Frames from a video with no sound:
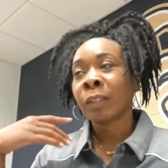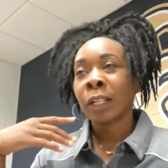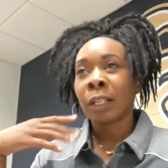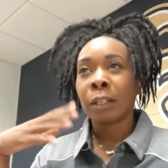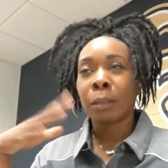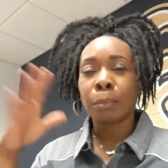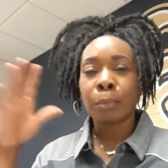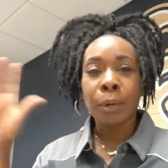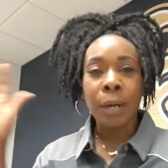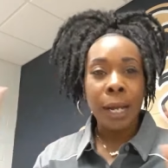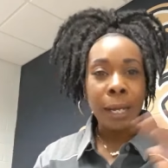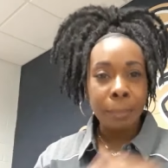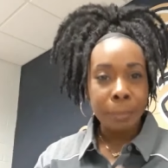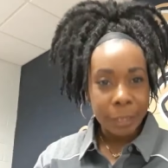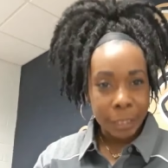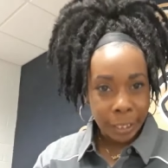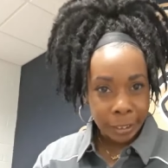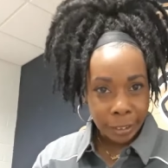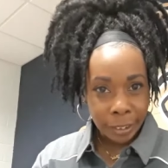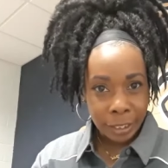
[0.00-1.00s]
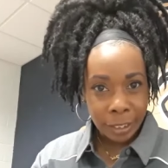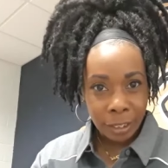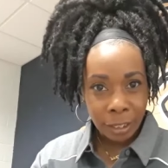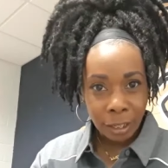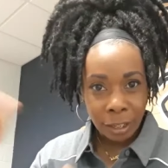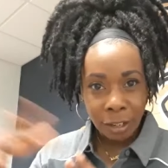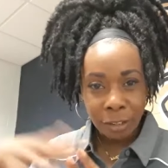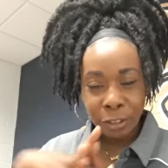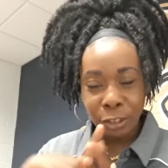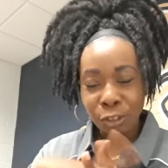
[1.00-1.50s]
The props, I think, are
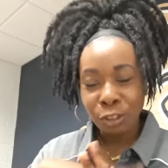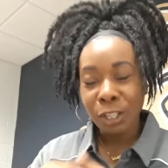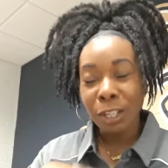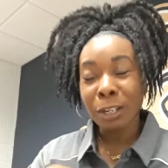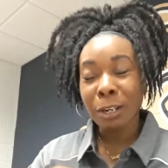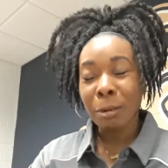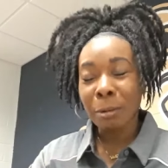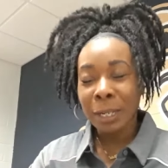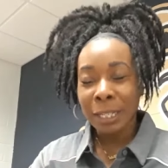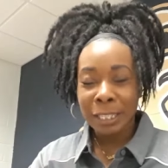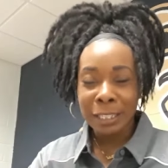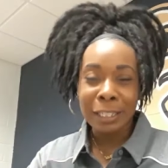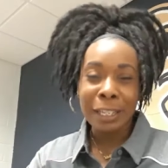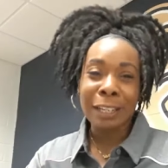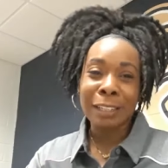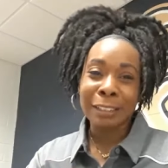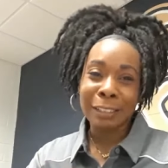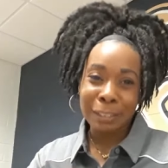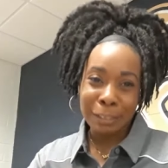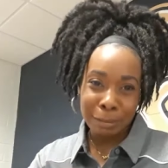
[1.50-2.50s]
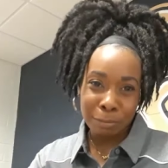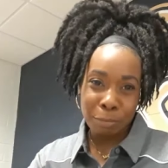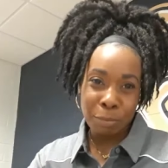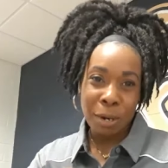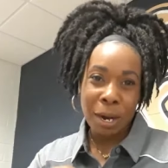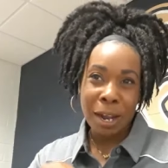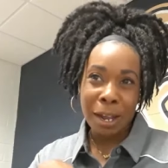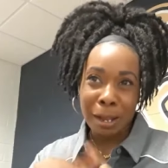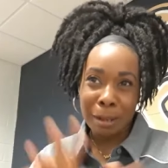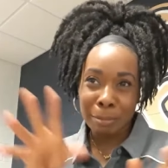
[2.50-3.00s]
on the truck already. Yes,
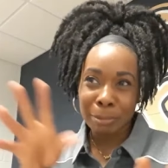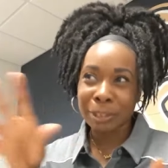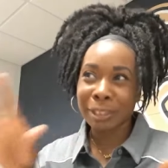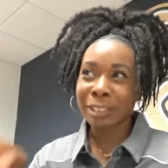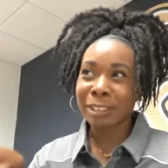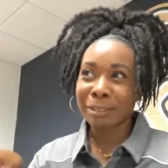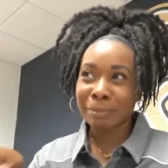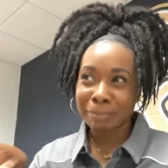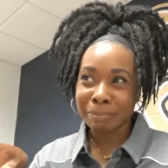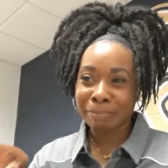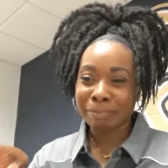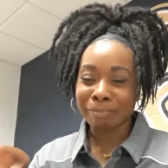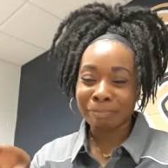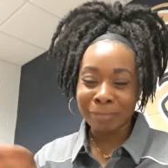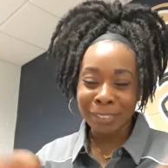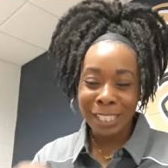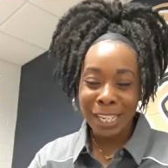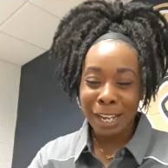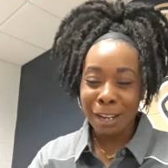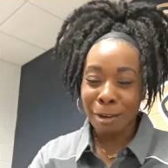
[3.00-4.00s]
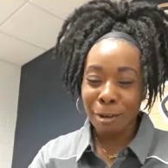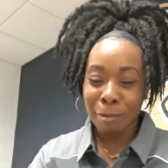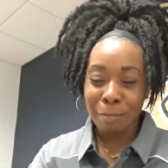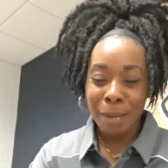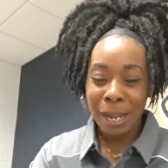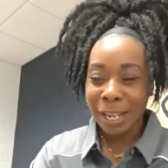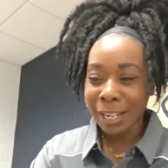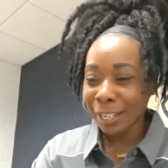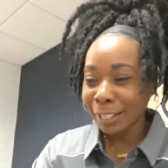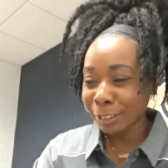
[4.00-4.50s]
props. Now,
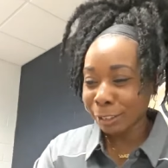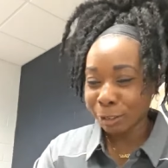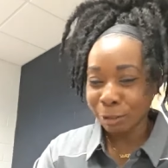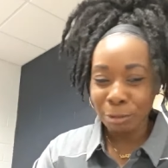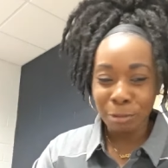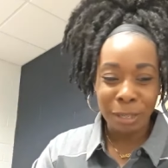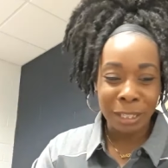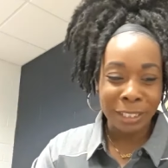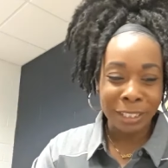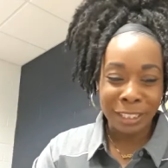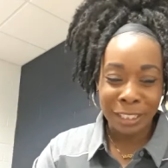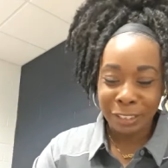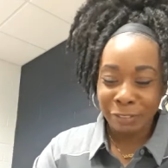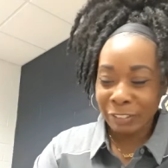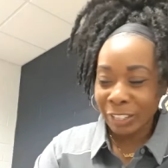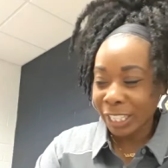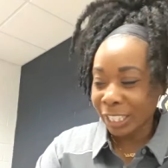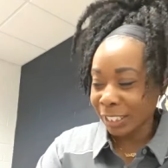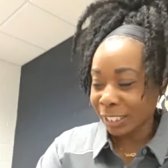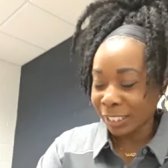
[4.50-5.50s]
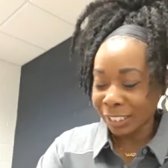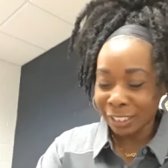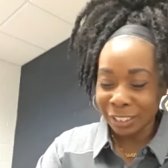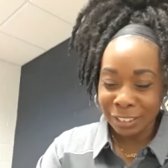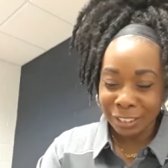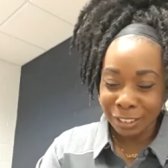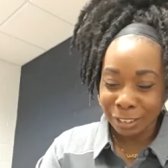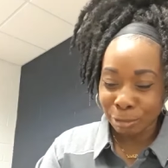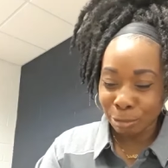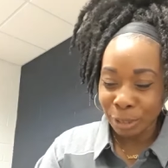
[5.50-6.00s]
my high school wasn't this fancy
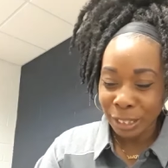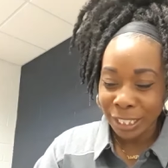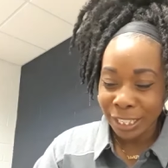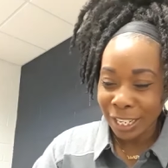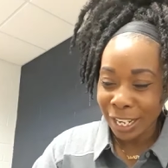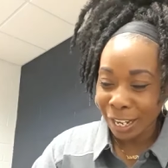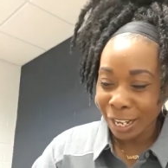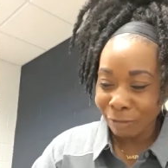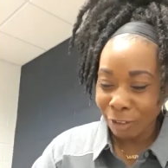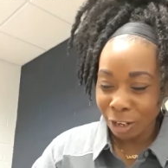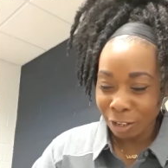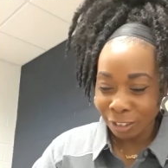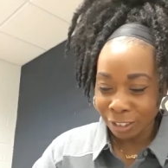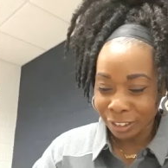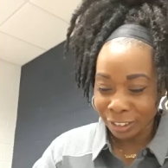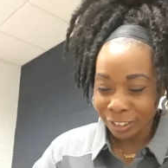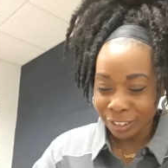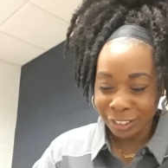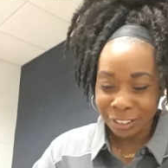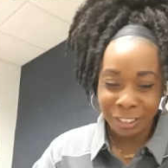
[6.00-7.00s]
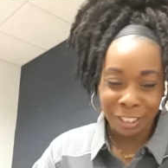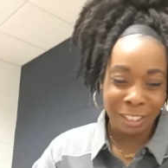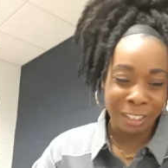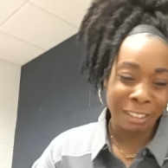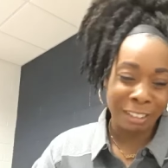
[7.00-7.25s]
because we didn't have all this stuff.